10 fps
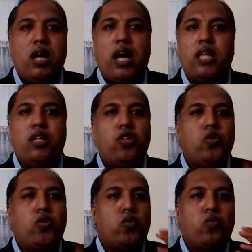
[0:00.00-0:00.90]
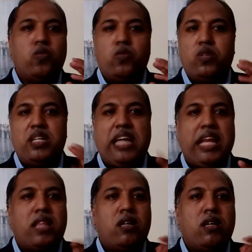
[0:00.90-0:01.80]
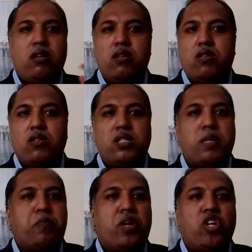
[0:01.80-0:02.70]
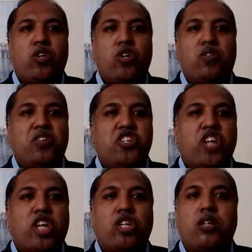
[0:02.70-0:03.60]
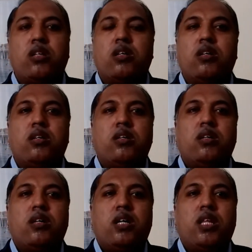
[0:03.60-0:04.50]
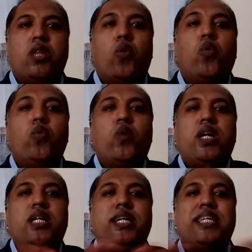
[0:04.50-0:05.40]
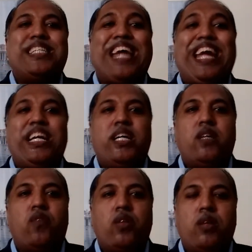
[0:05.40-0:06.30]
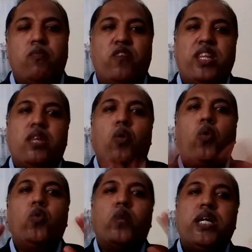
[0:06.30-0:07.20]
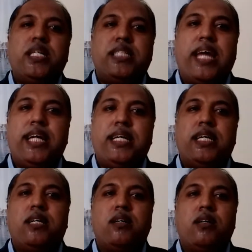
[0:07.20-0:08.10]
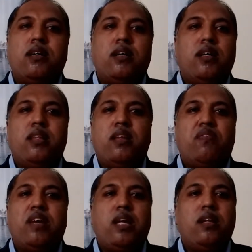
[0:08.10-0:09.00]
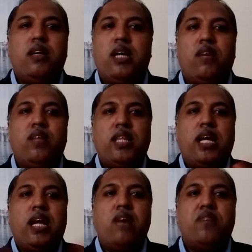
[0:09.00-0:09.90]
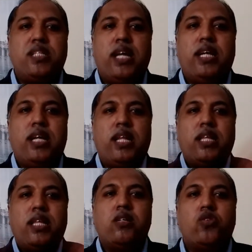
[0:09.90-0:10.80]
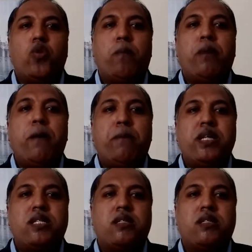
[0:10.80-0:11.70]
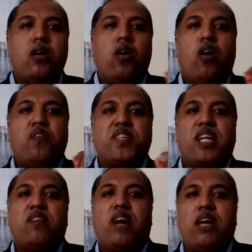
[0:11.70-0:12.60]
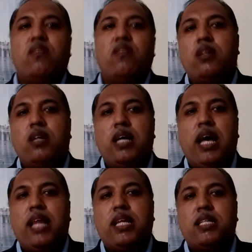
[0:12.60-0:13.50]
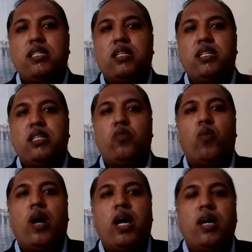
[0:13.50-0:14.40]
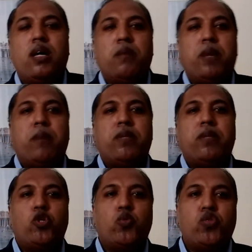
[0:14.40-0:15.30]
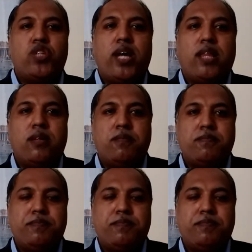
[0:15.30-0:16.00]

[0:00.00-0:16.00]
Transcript: either due to death or separation or rejection, the whole world is ended for them. When the whole world is ended, they feel even their life is ended and that there's no purpose of survival. And that is the reason why people choose death.